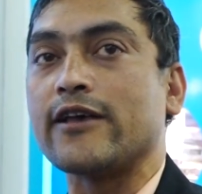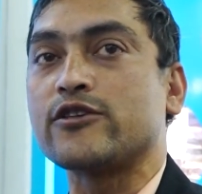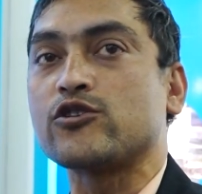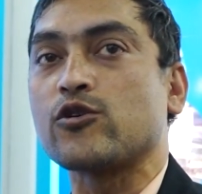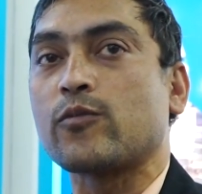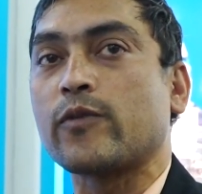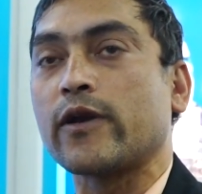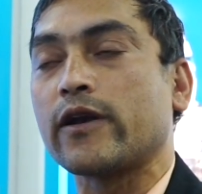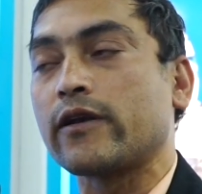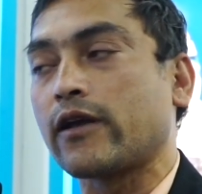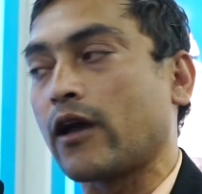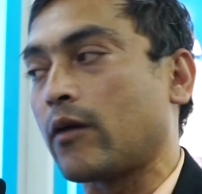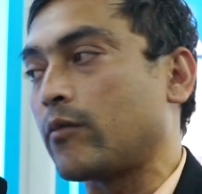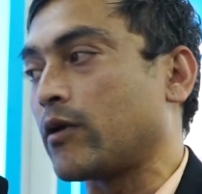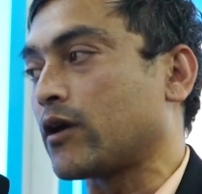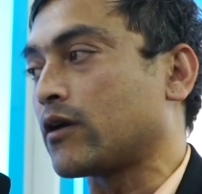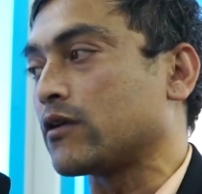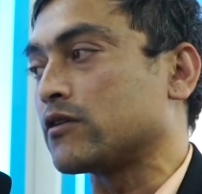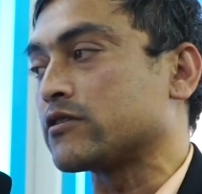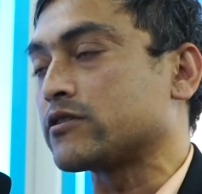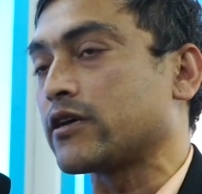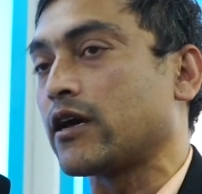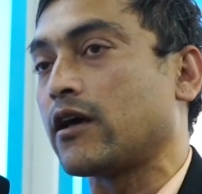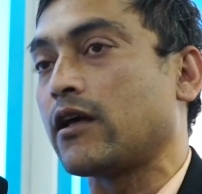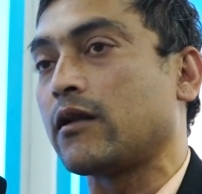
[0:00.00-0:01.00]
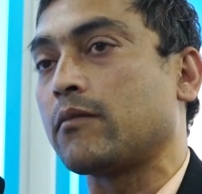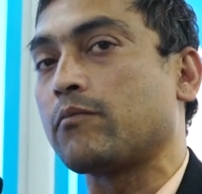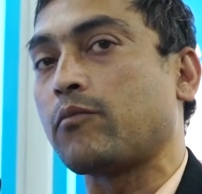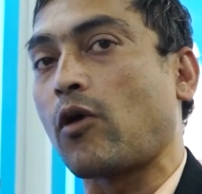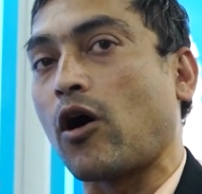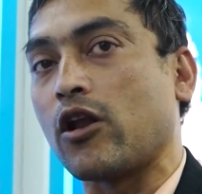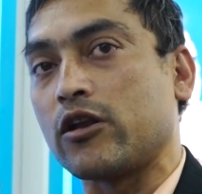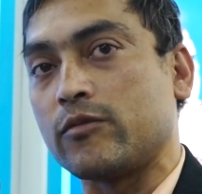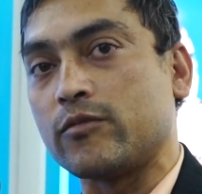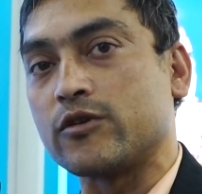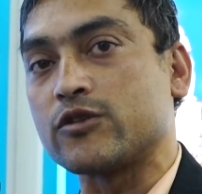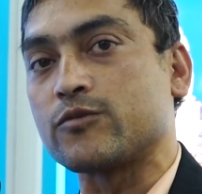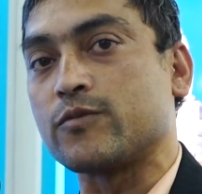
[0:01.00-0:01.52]
isoprene chemicals and
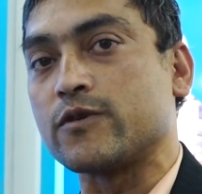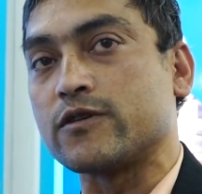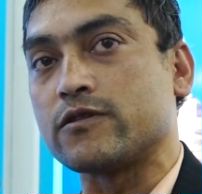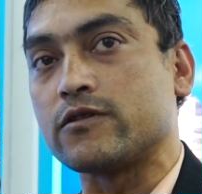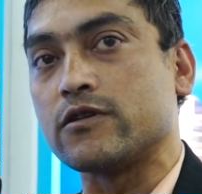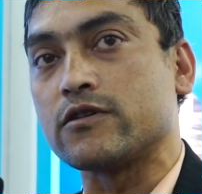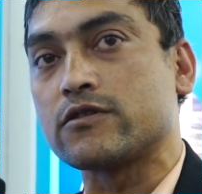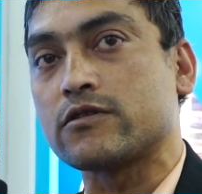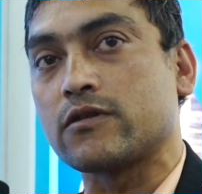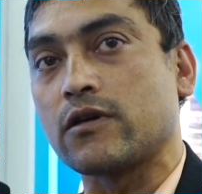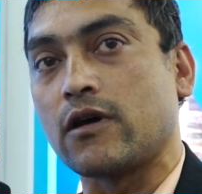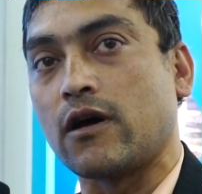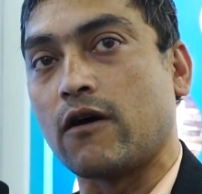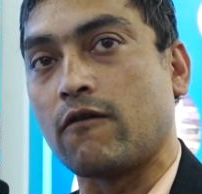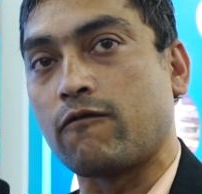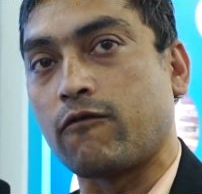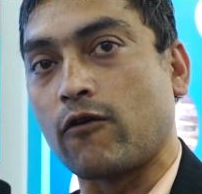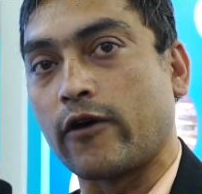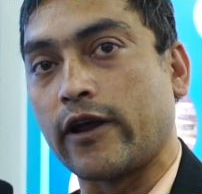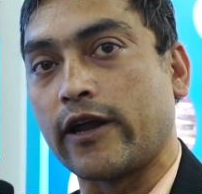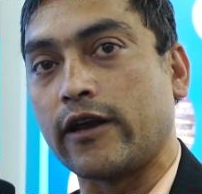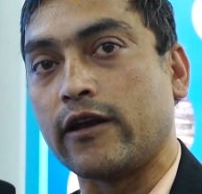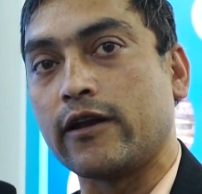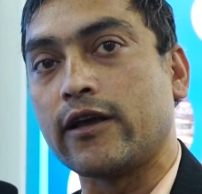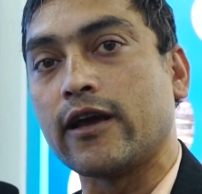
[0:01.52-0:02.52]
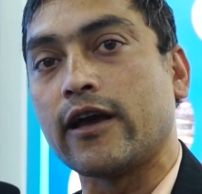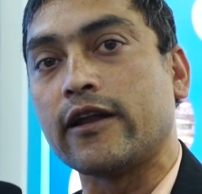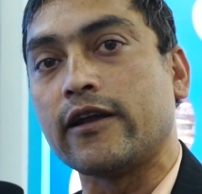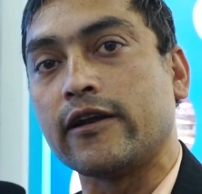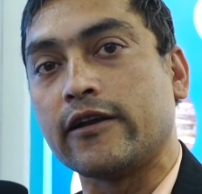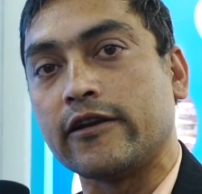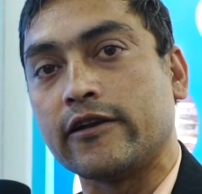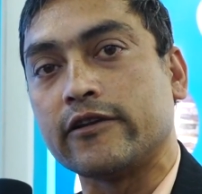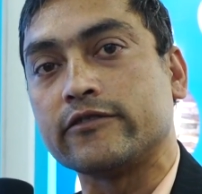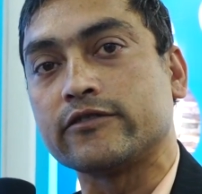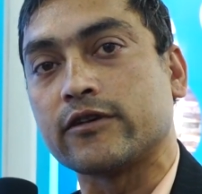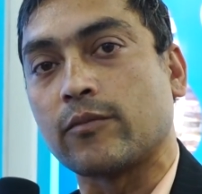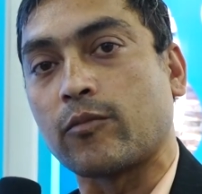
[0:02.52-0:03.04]
polymers business for India and
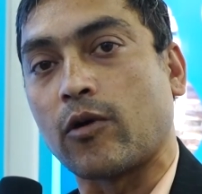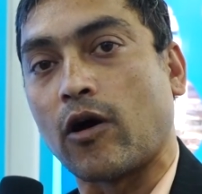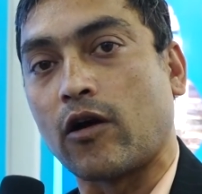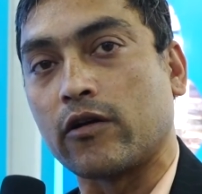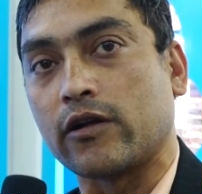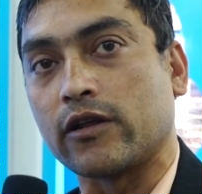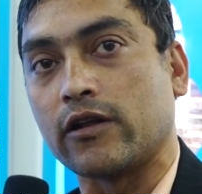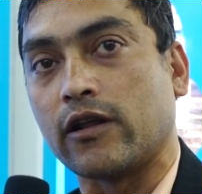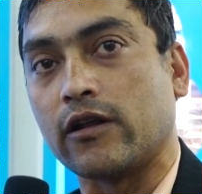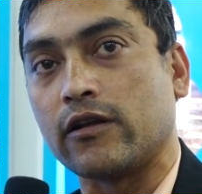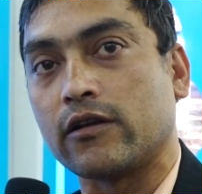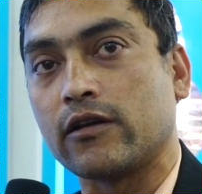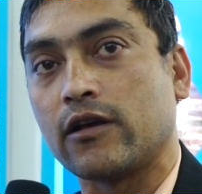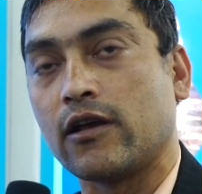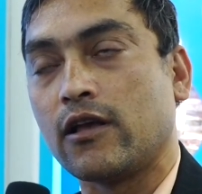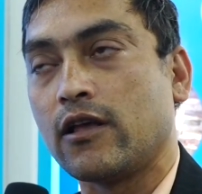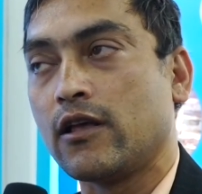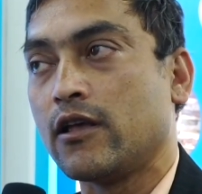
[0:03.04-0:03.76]
Indian subcontinent.